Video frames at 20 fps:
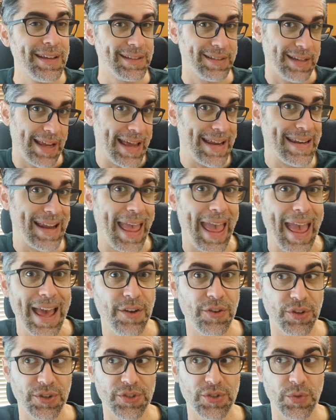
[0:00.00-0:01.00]
10
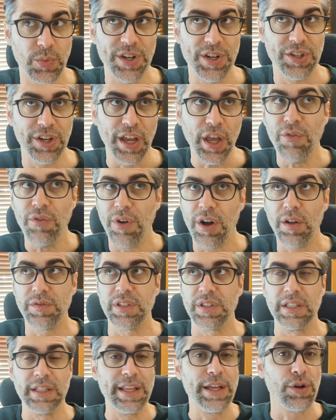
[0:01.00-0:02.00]
Candles, which
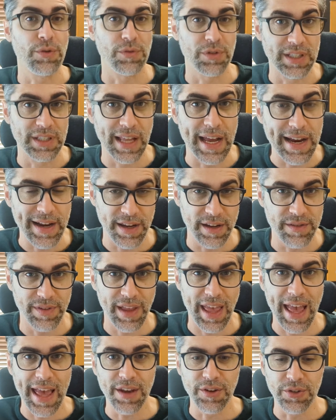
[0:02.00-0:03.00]
involves literal lighting of
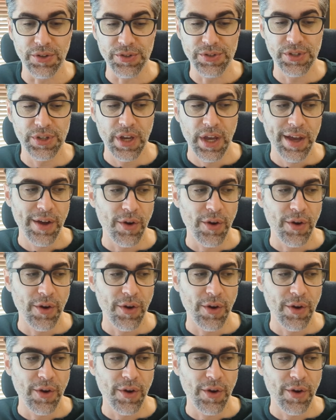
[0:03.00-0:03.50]
candles,